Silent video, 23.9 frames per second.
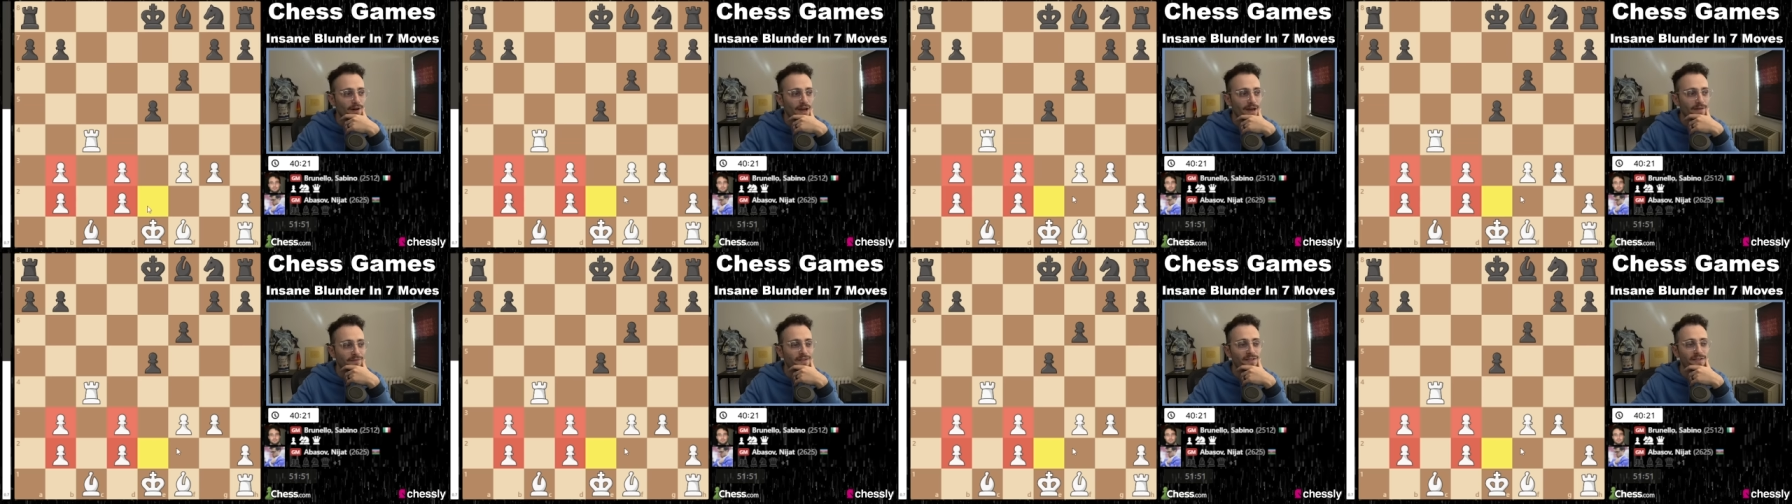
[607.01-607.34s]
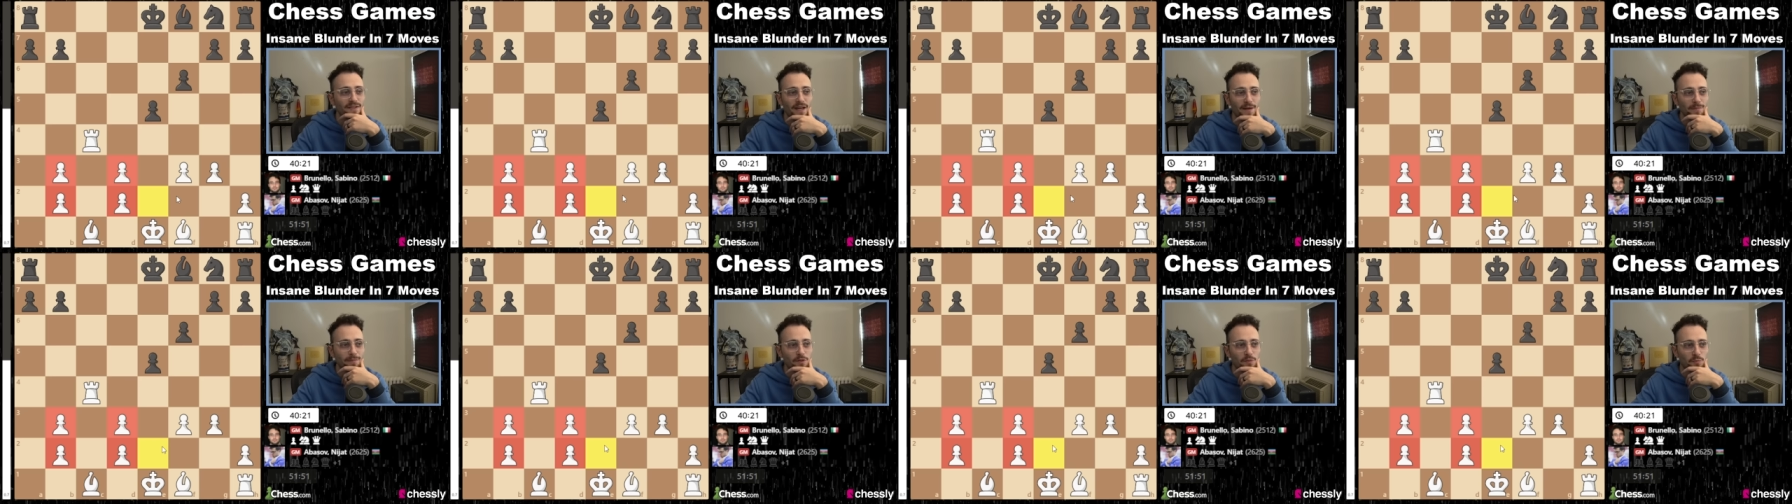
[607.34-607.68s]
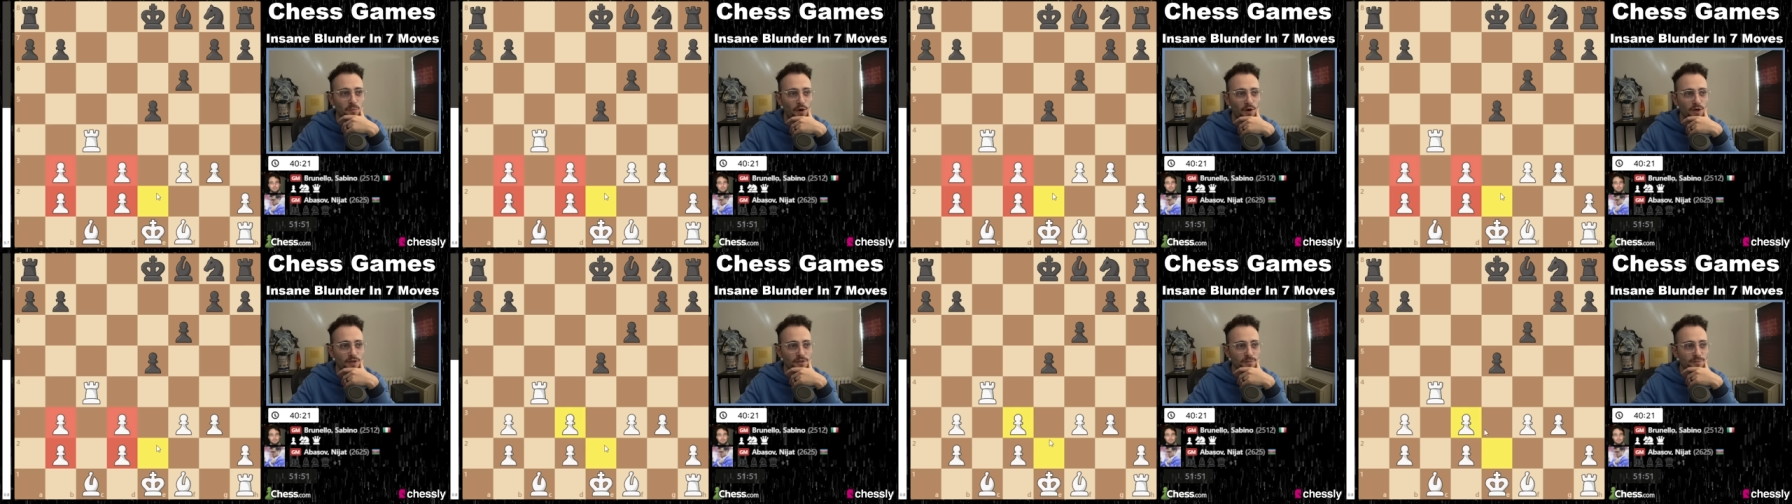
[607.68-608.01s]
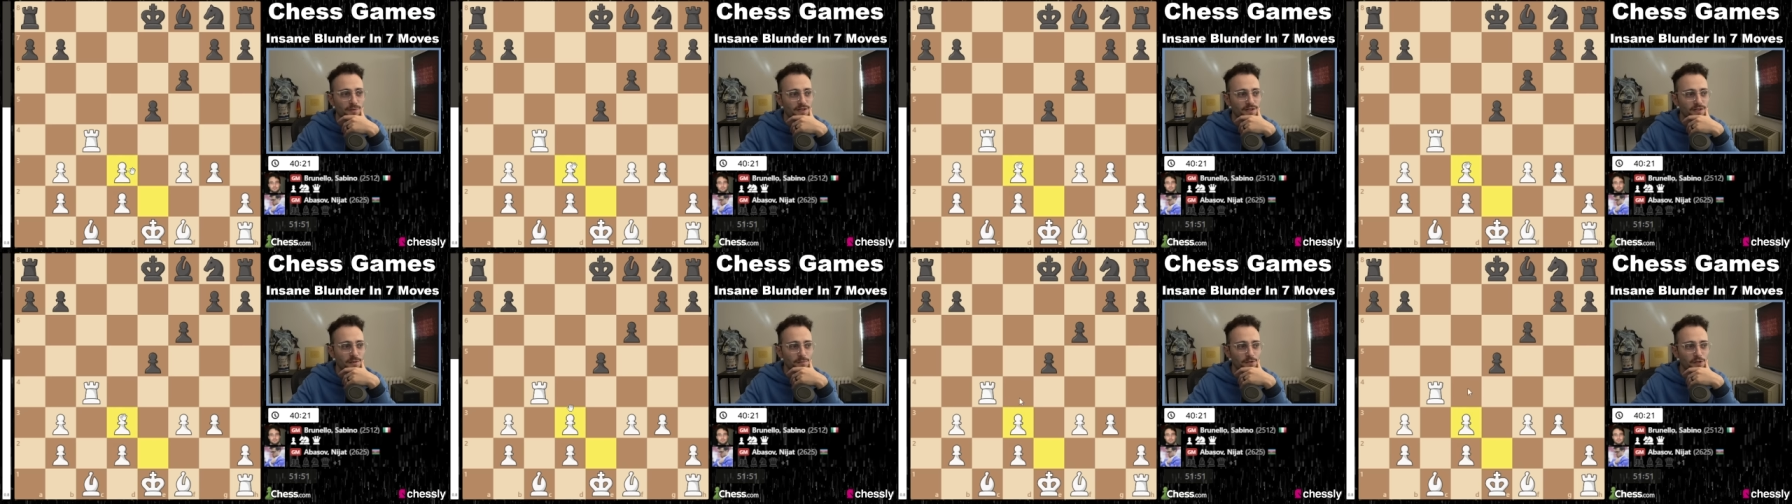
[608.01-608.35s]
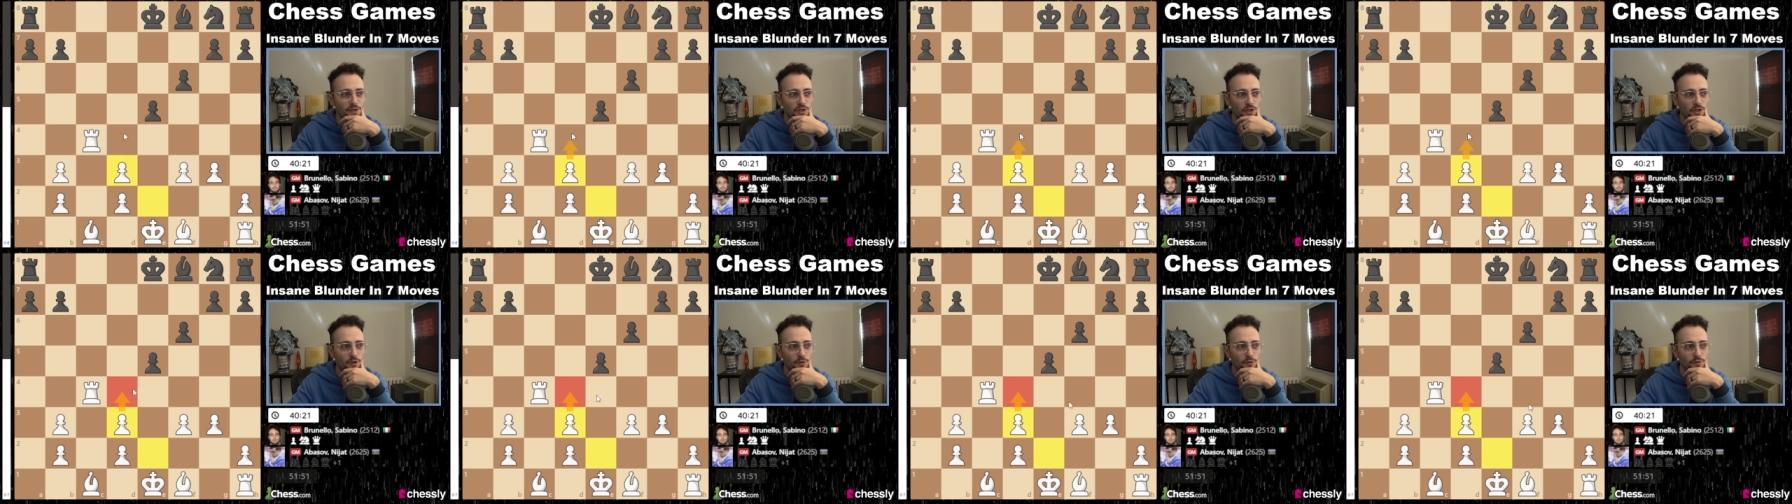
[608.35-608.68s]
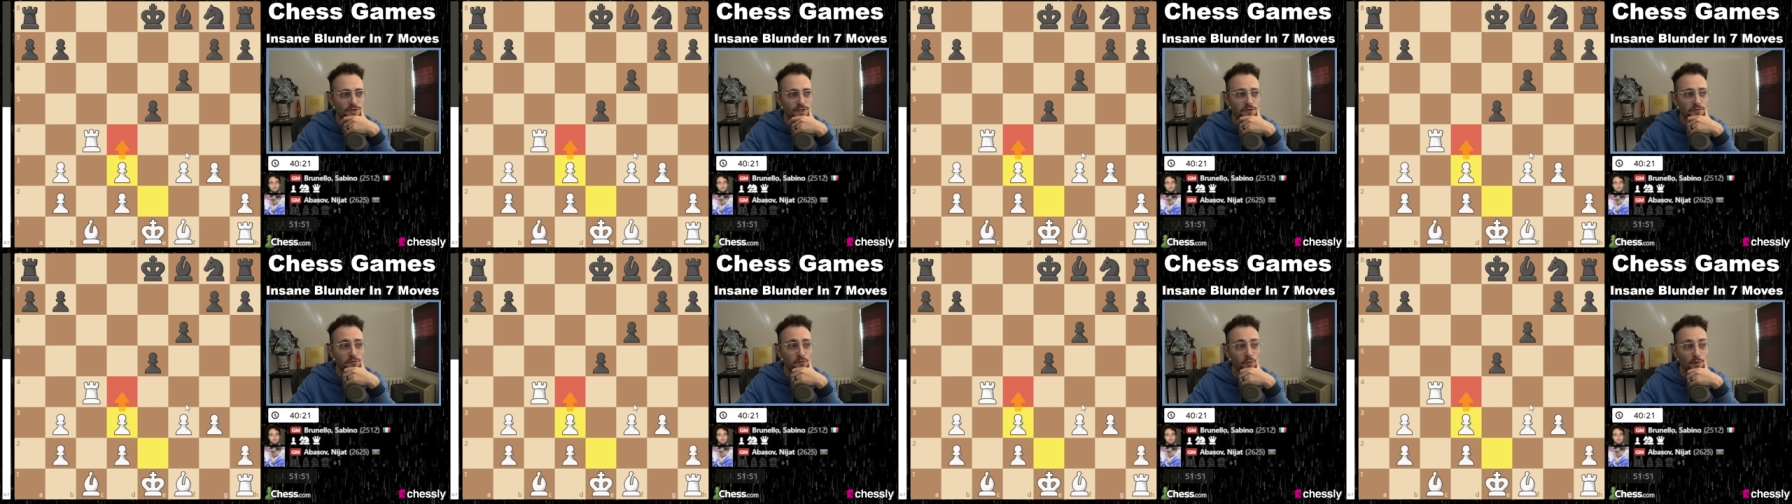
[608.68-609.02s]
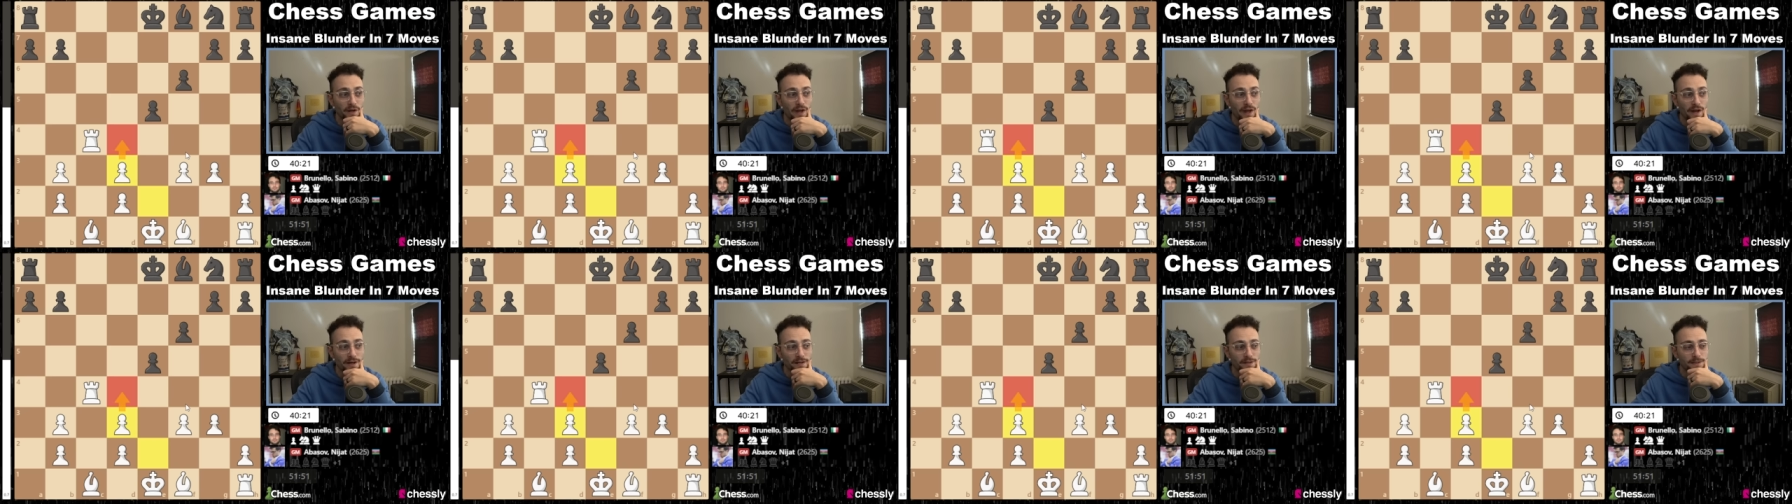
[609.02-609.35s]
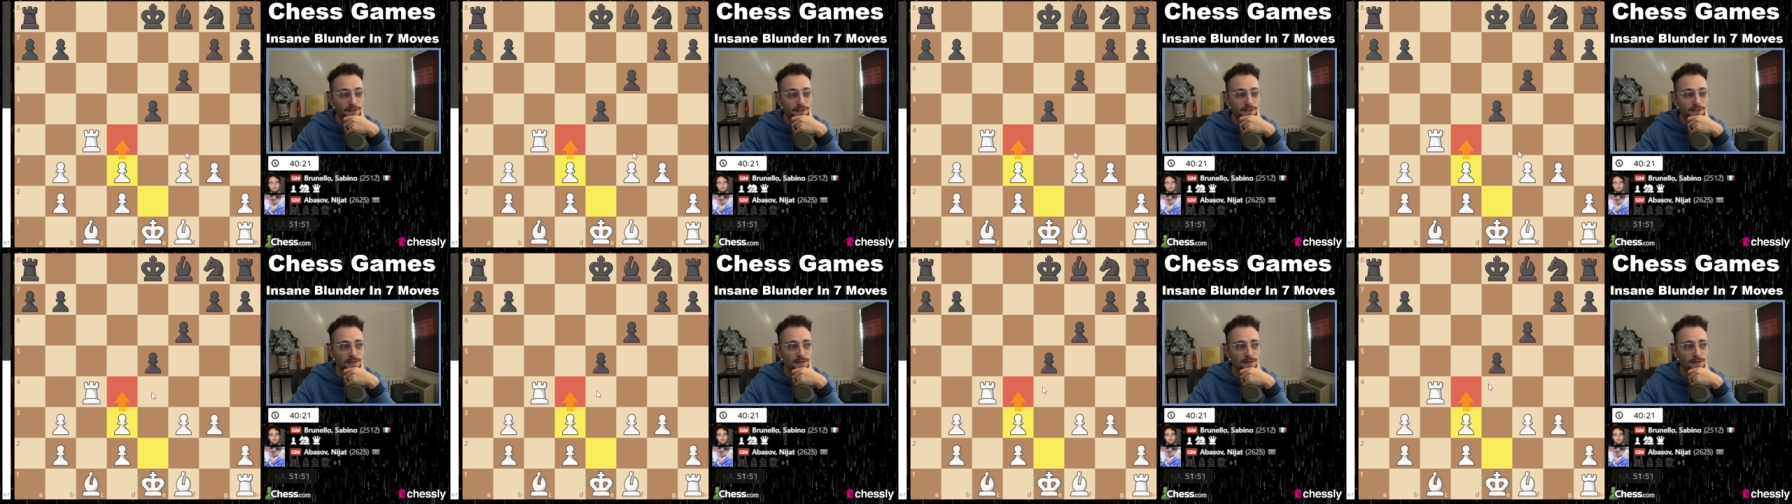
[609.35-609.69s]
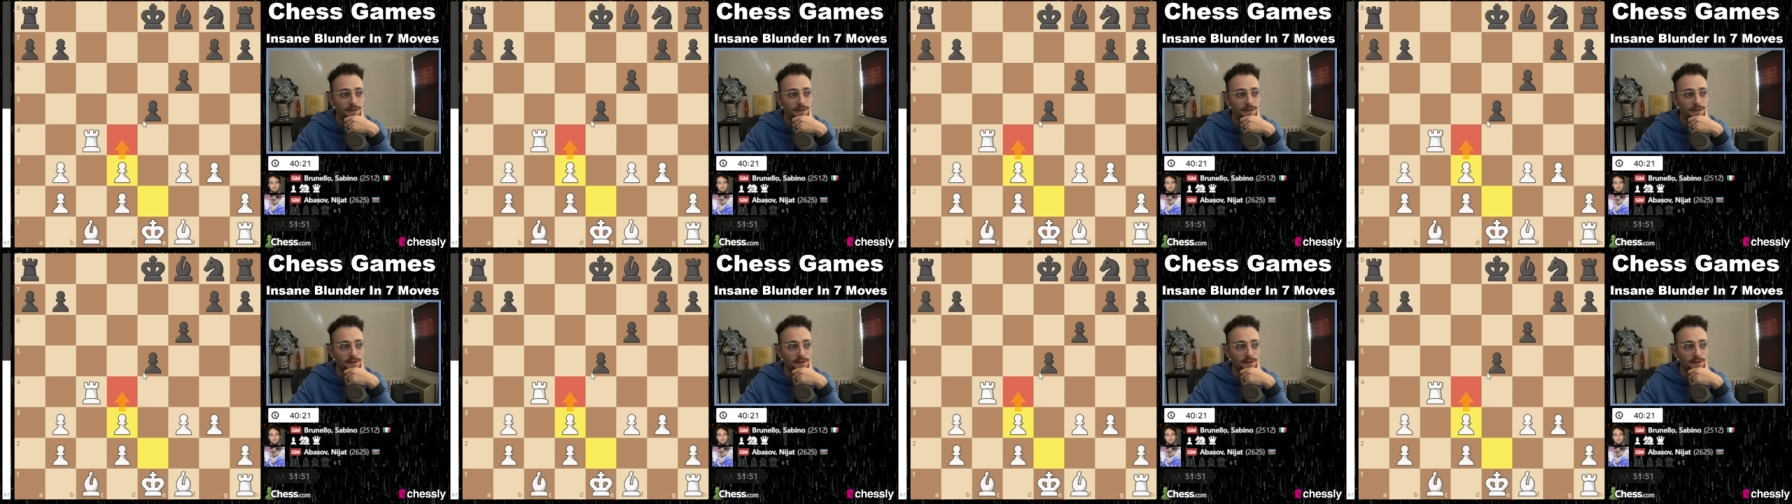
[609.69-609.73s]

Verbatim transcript: having damaged pawns because I'm just going to go d4 next.